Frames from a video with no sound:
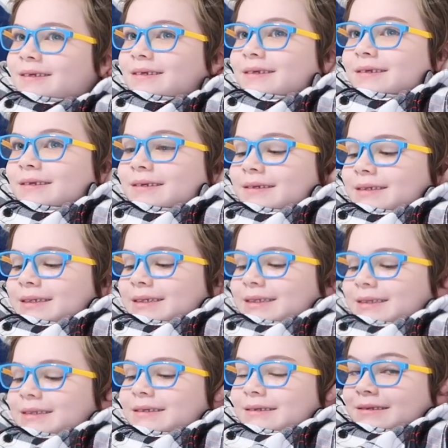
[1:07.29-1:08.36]
Like, he would have
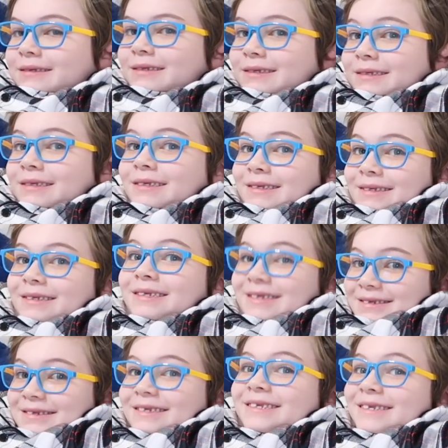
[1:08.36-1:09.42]
a name,
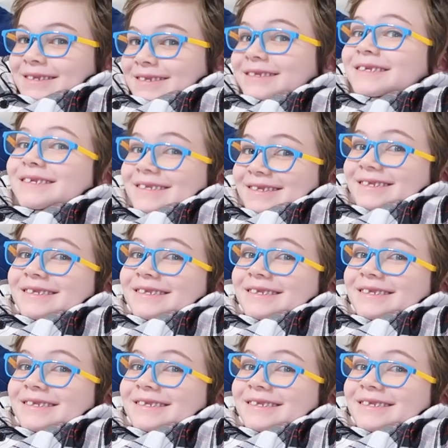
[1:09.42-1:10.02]
and